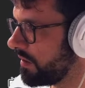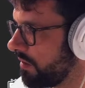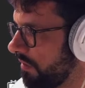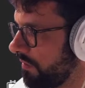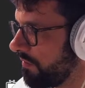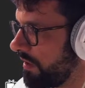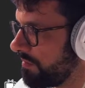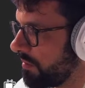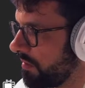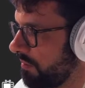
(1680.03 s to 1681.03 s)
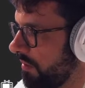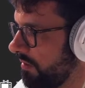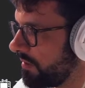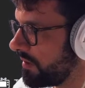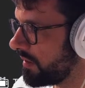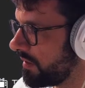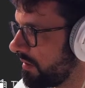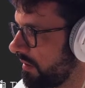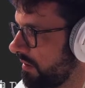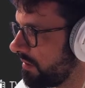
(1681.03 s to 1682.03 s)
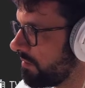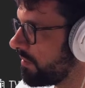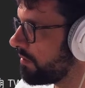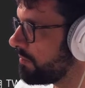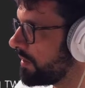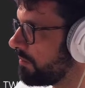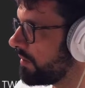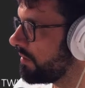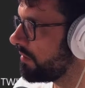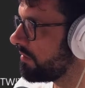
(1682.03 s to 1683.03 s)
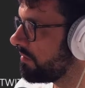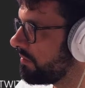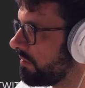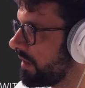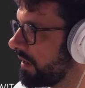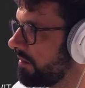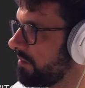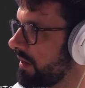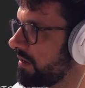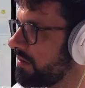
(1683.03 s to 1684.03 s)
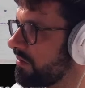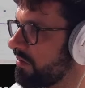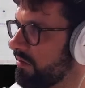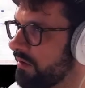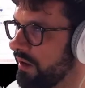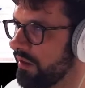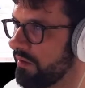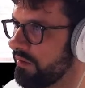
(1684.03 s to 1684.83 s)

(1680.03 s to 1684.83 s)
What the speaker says: On Facebook, close clicks icon with the people. Well, again, we can do it together.